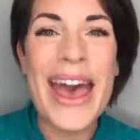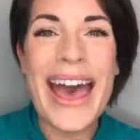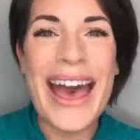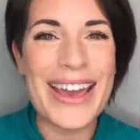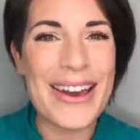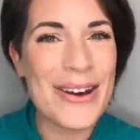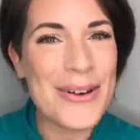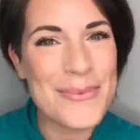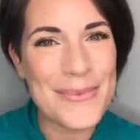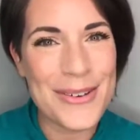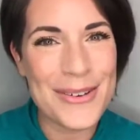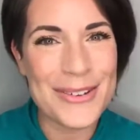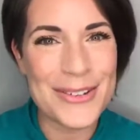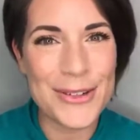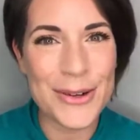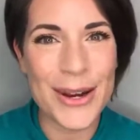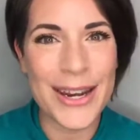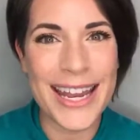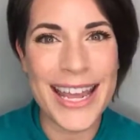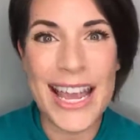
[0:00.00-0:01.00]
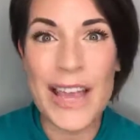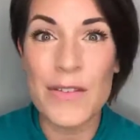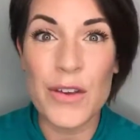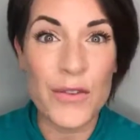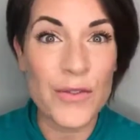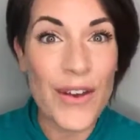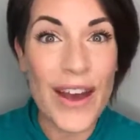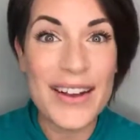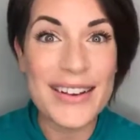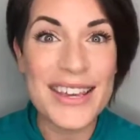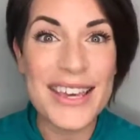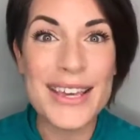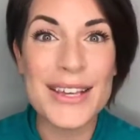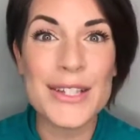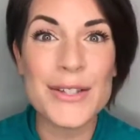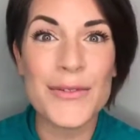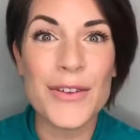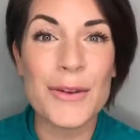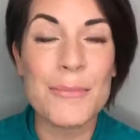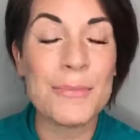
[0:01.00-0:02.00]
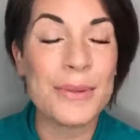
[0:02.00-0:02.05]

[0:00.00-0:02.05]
I hope you enjoyed it. If you found it useful,